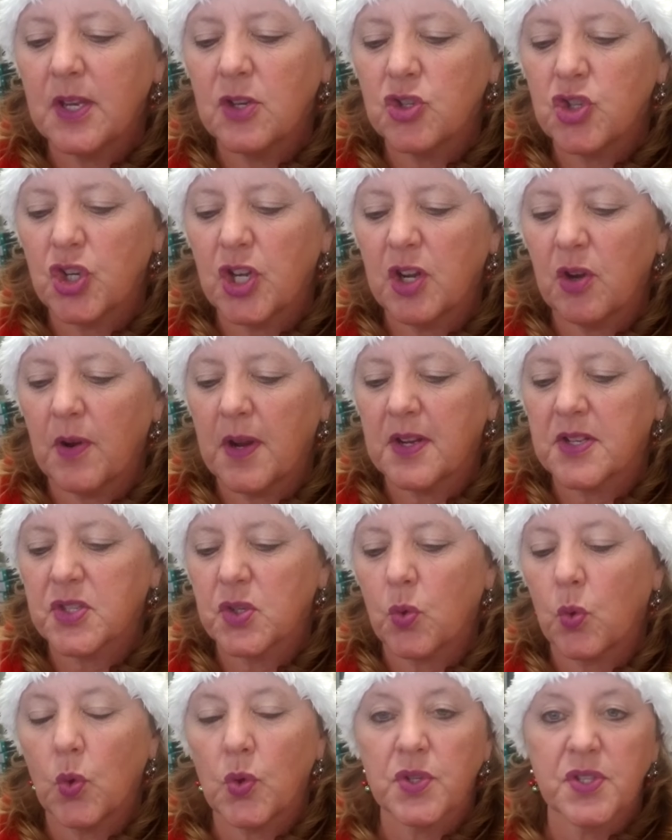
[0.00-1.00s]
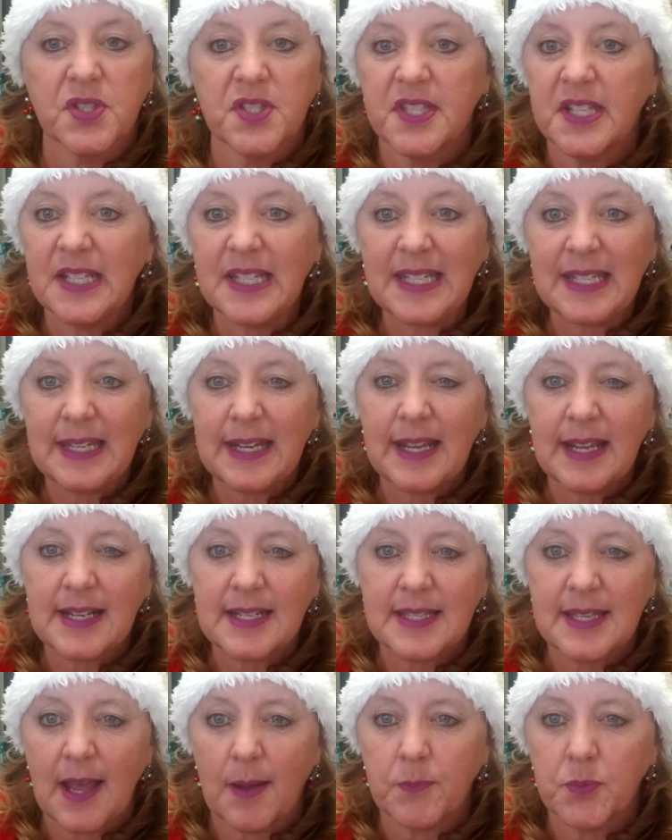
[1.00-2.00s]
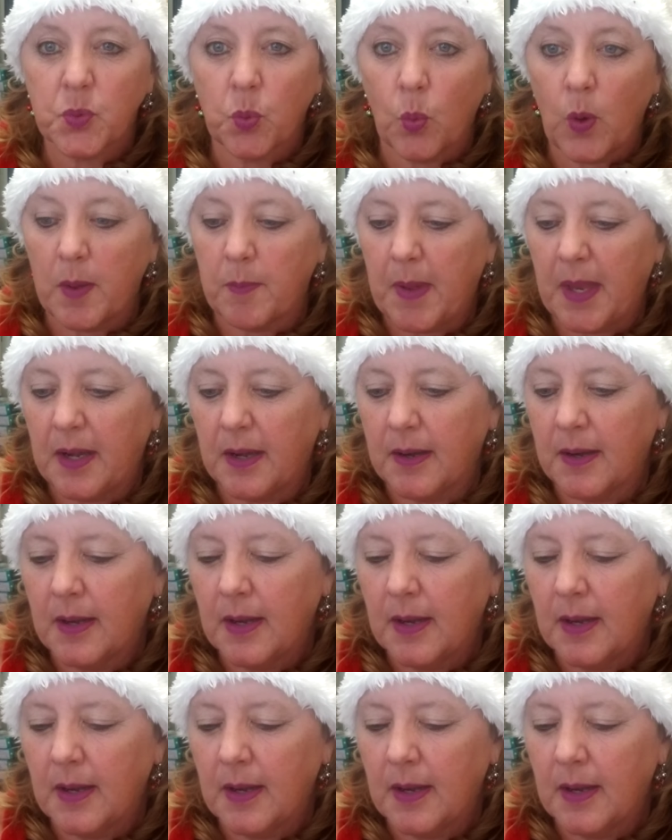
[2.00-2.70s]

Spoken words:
engineering schools didn't accept women.